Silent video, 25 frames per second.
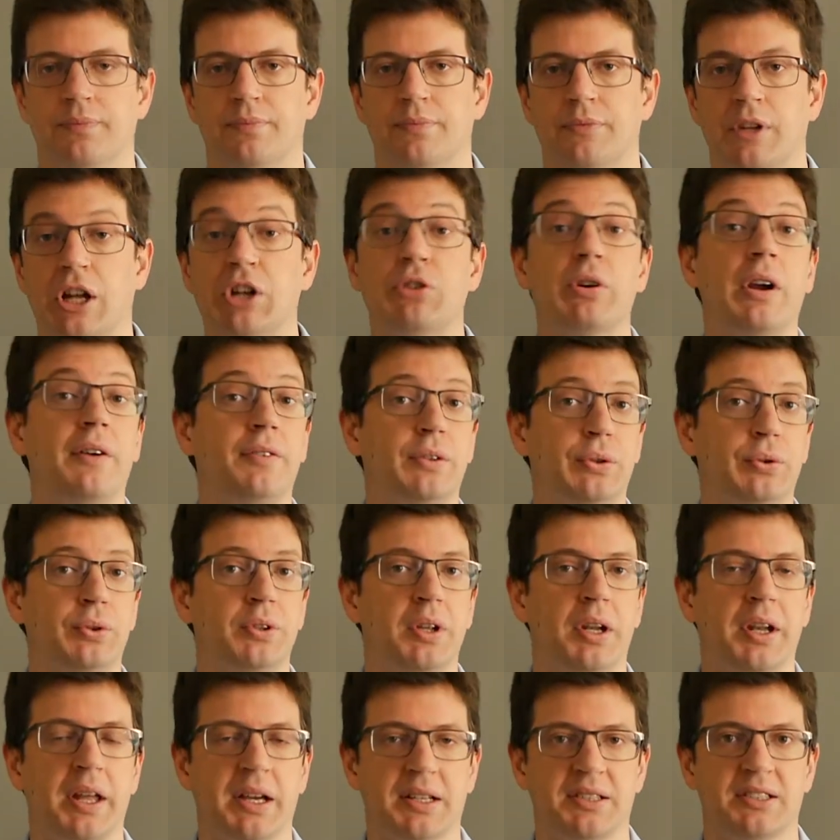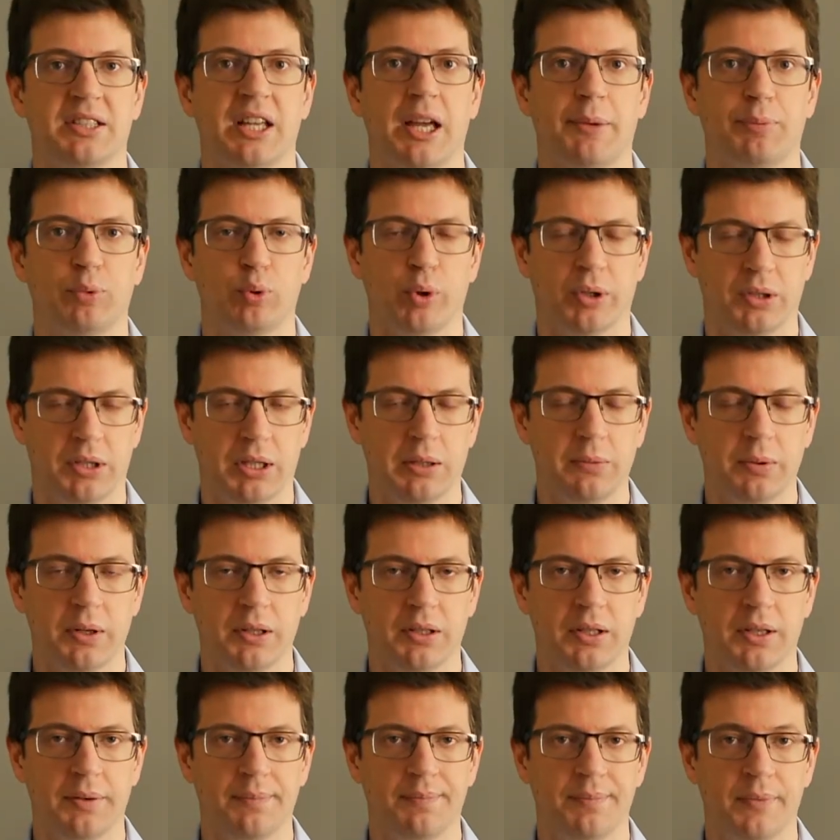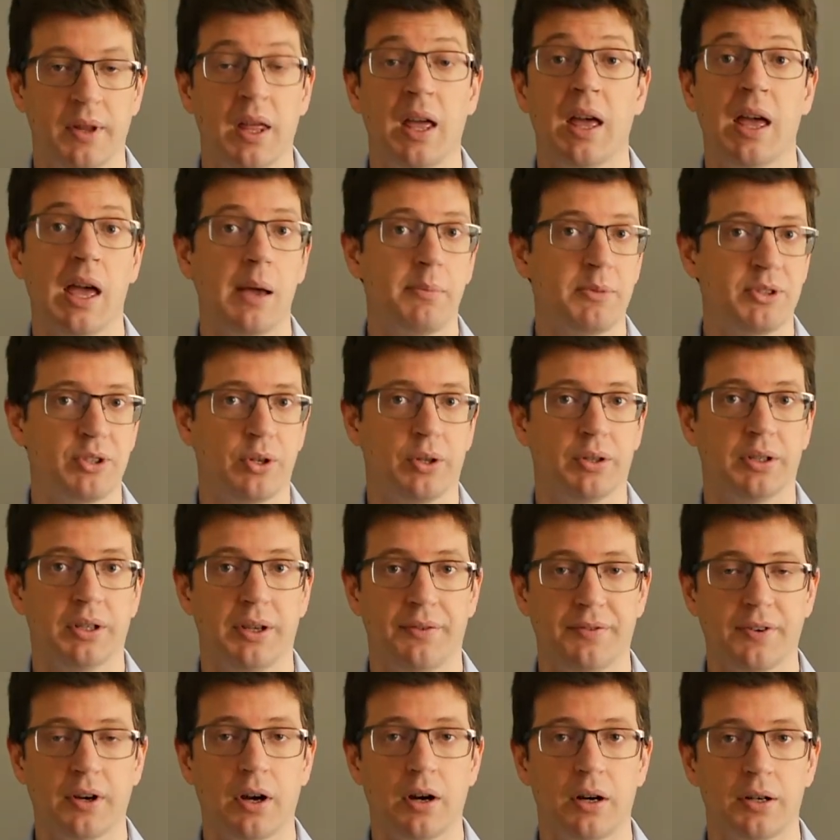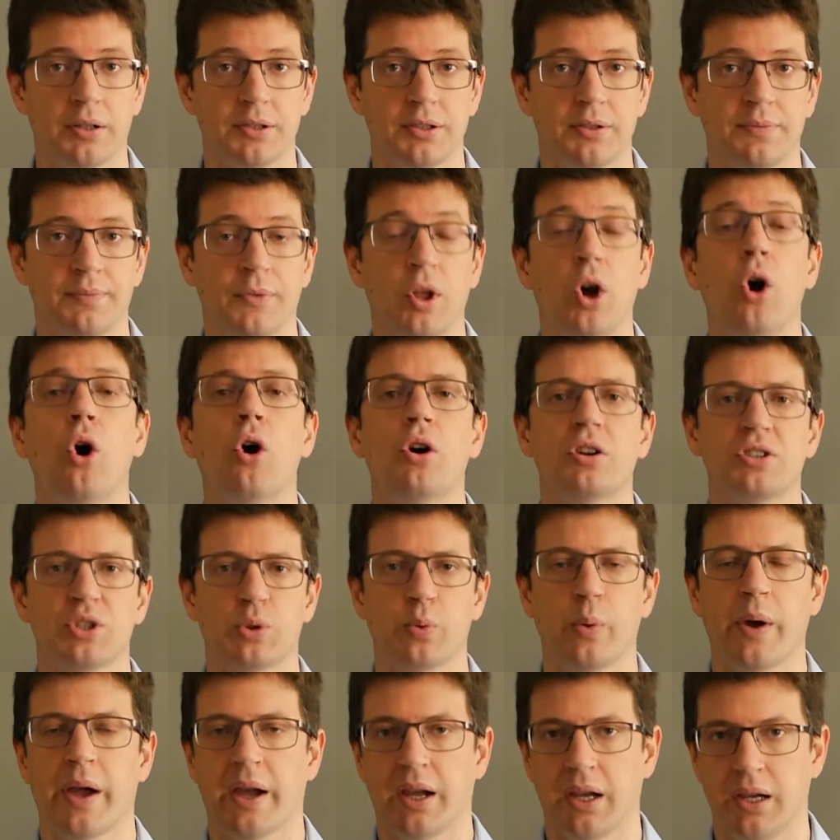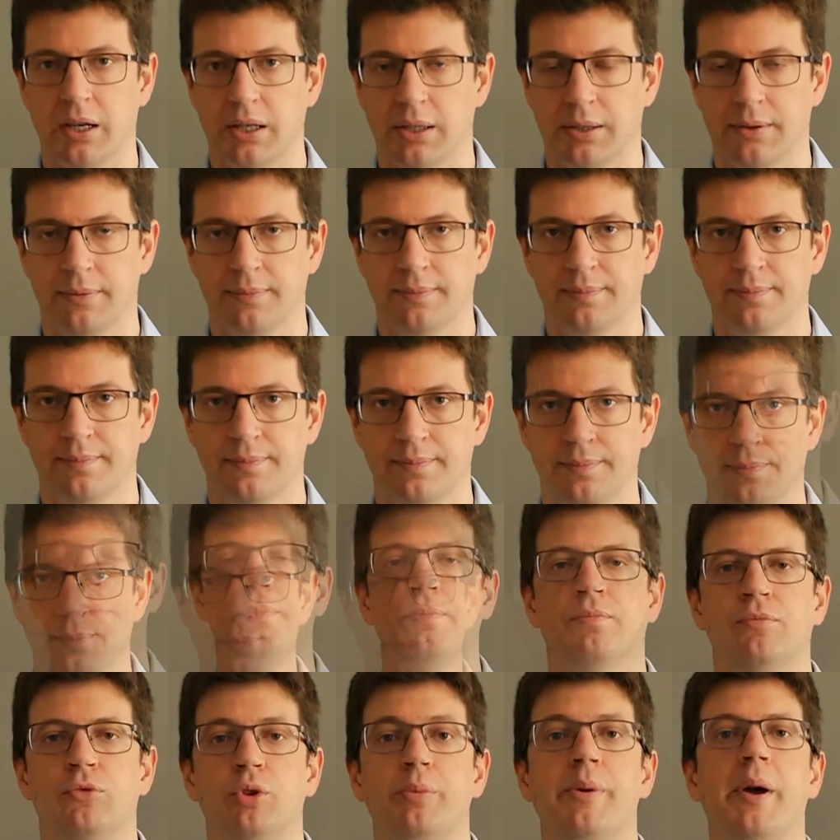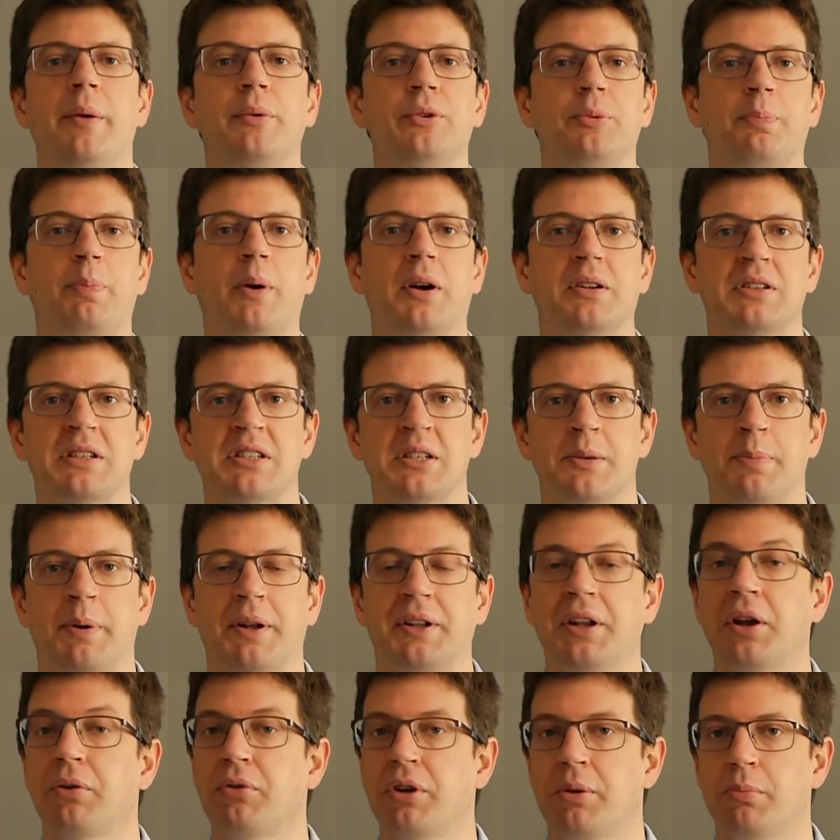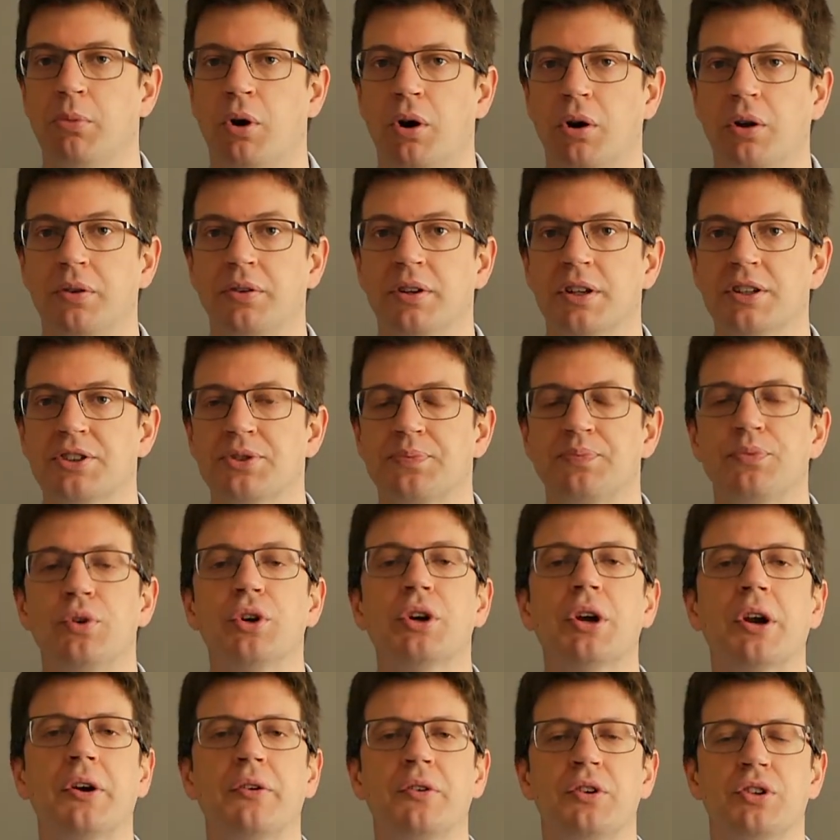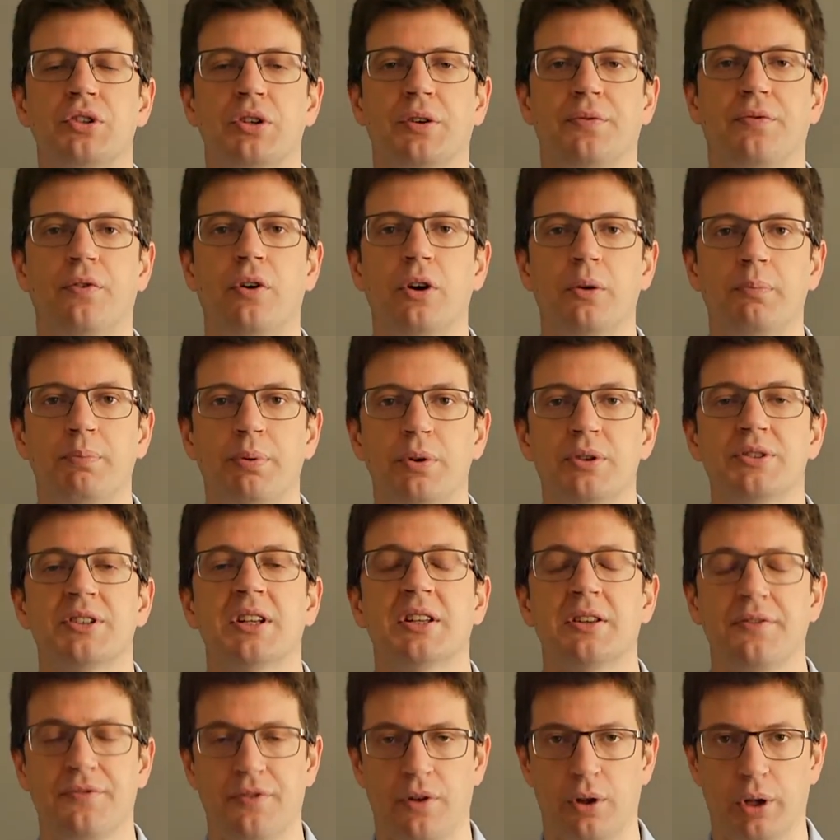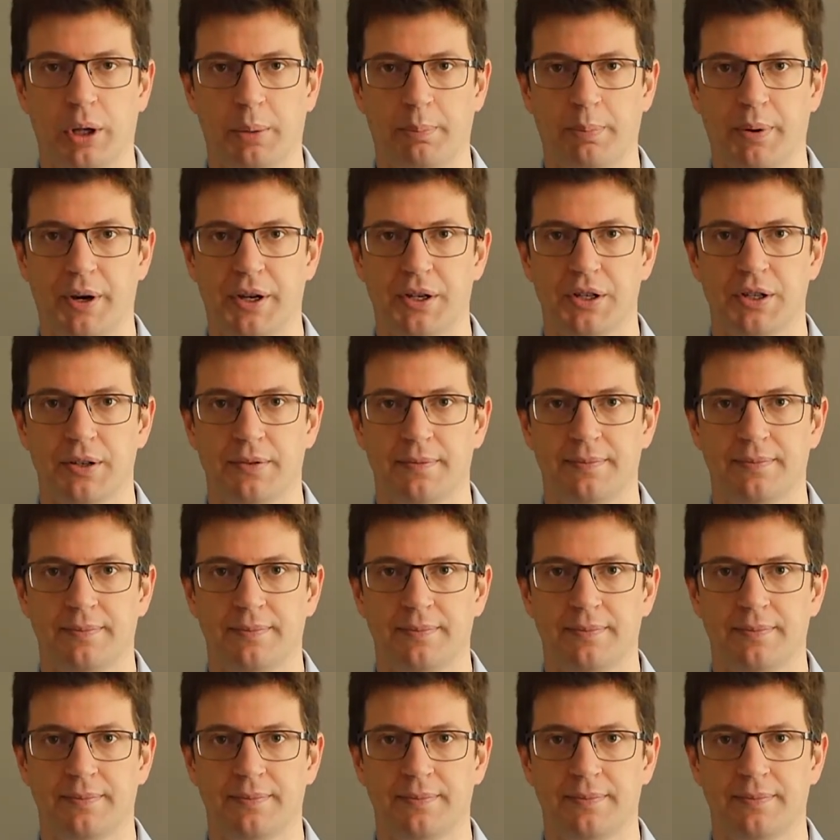a Travel to the Next Step 2020, Amazon gift cards, or a swag kit. To be able to participate and read more on this, you can reach the forum post at the following page.